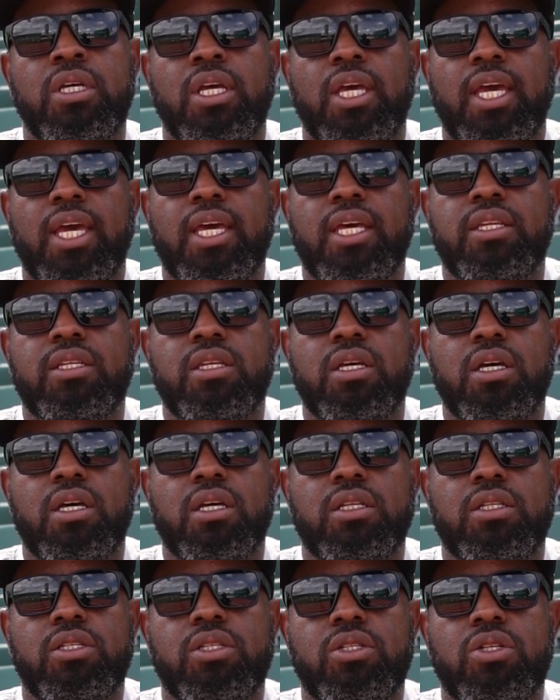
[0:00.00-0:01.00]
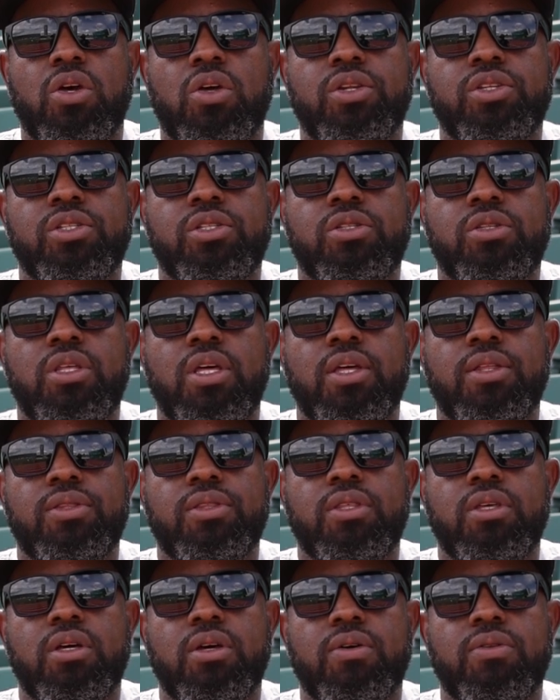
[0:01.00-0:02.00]
And uh, it's taught us that
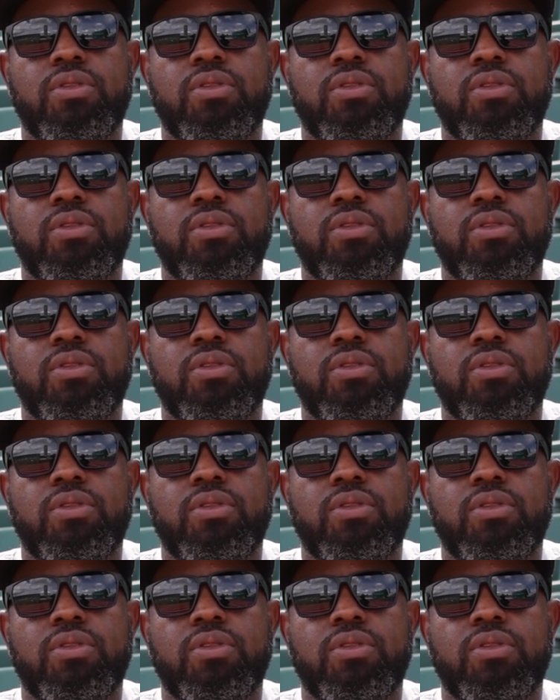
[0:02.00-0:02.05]
the,